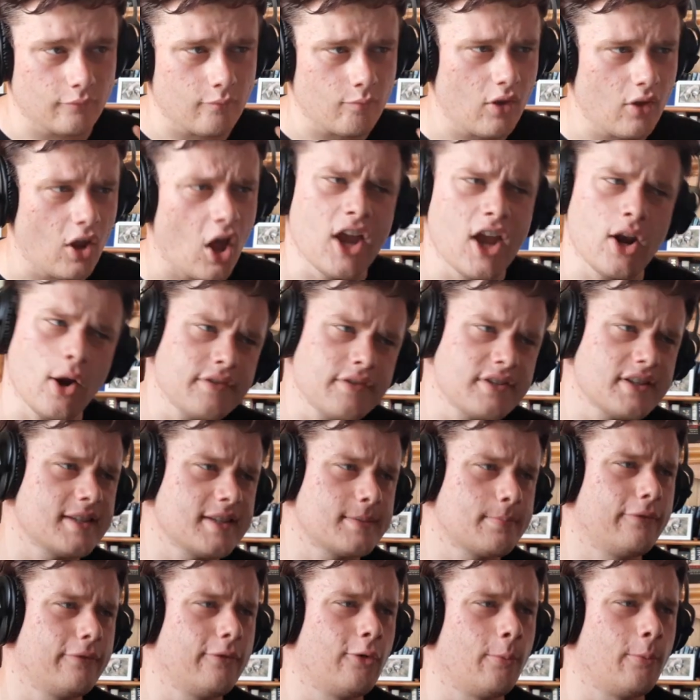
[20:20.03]
I know I've said this
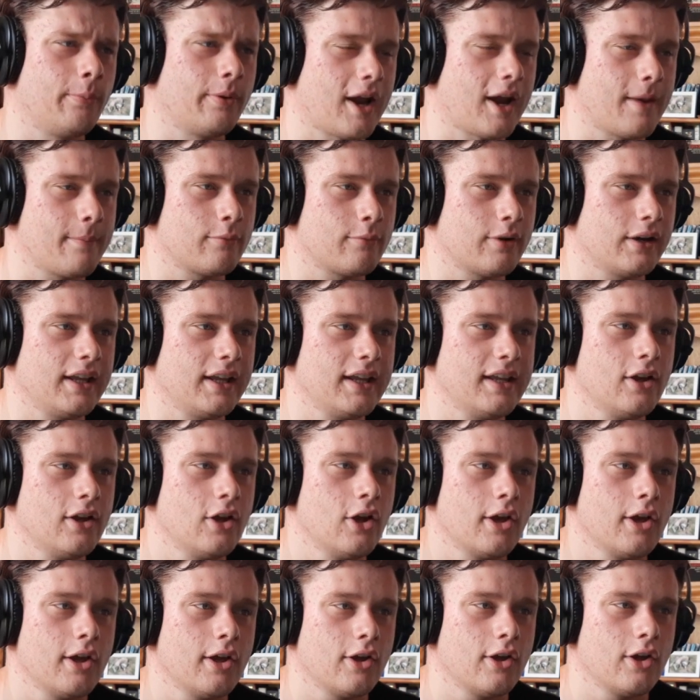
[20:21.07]
before, but I'm really
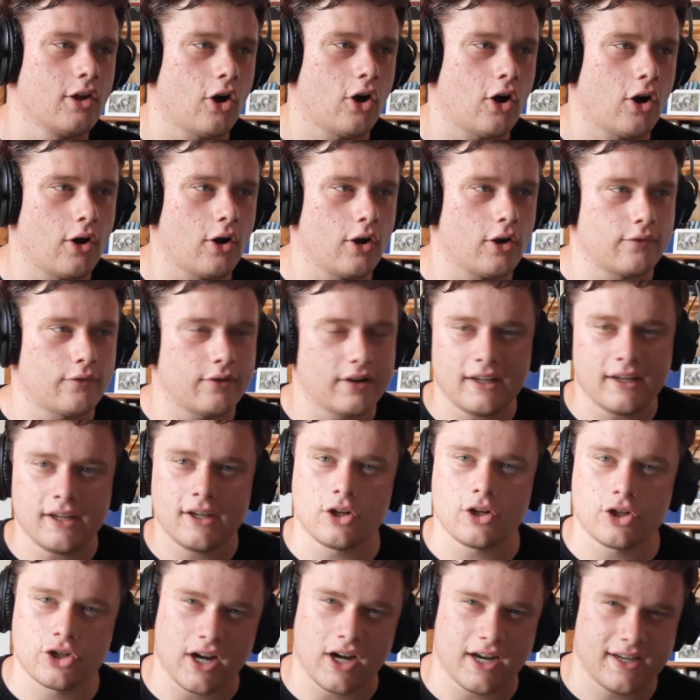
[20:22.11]
going to
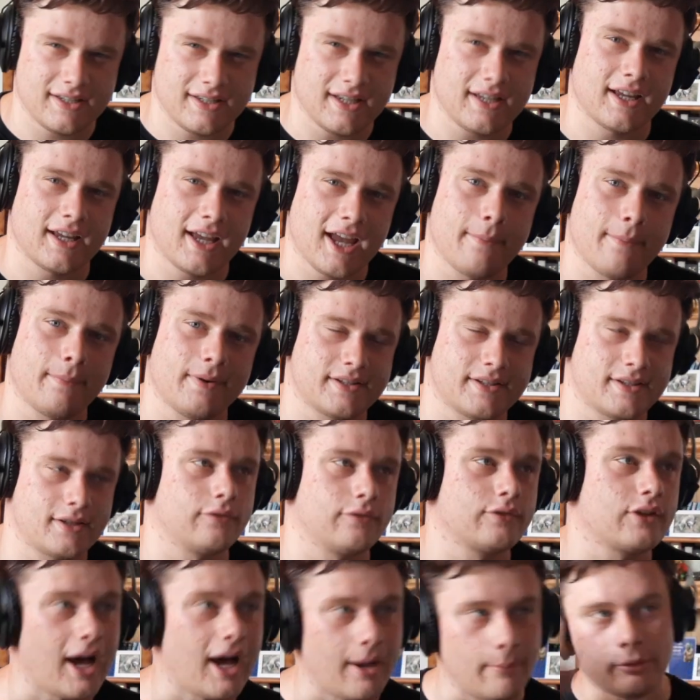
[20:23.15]
try and dedicate myself to
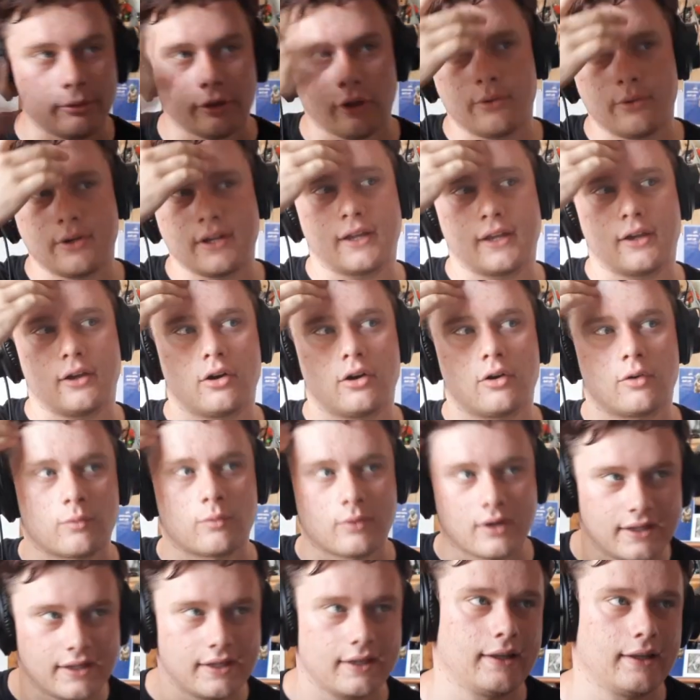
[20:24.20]
uploading
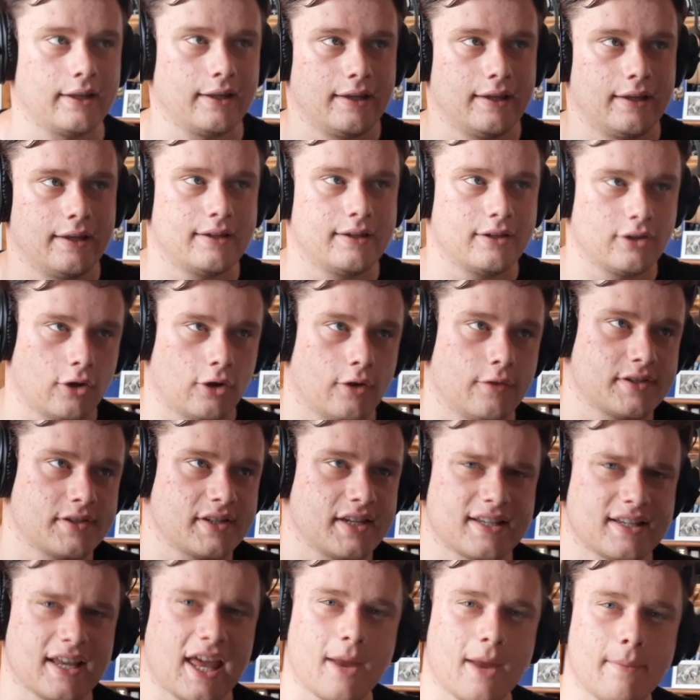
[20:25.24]
regular content.
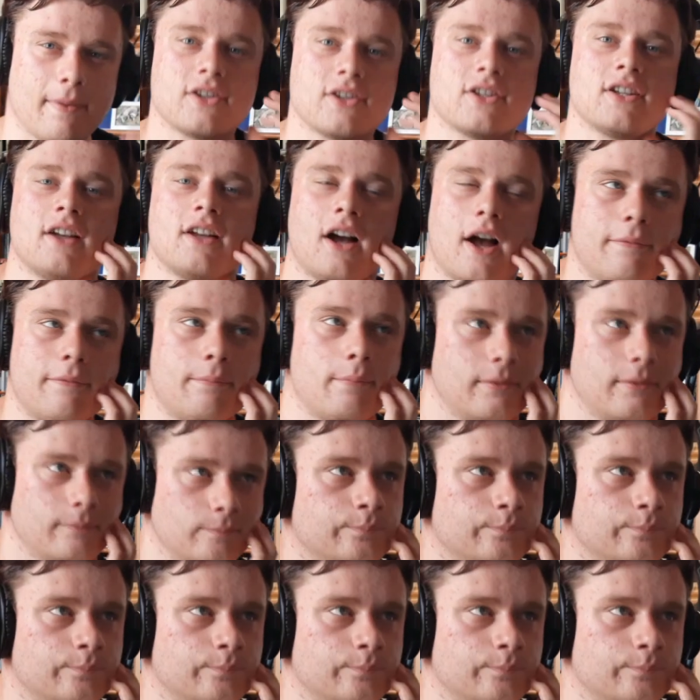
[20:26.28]
And I've been